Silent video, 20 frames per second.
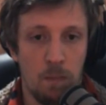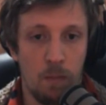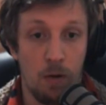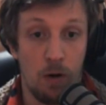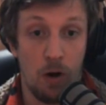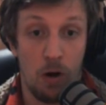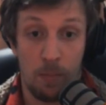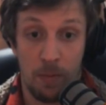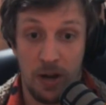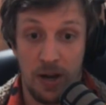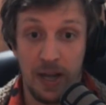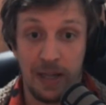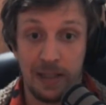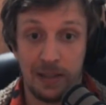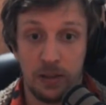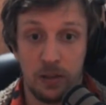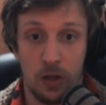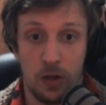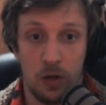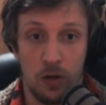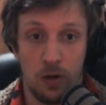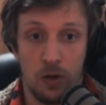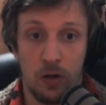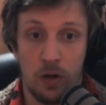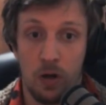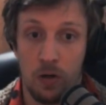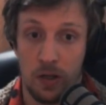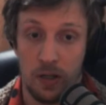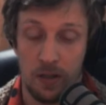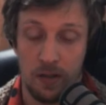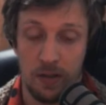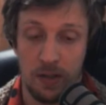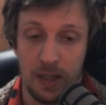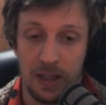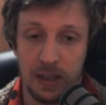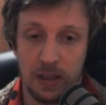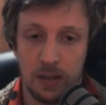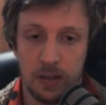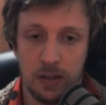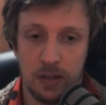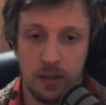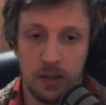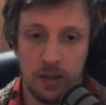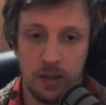my next turn, I'll hit this,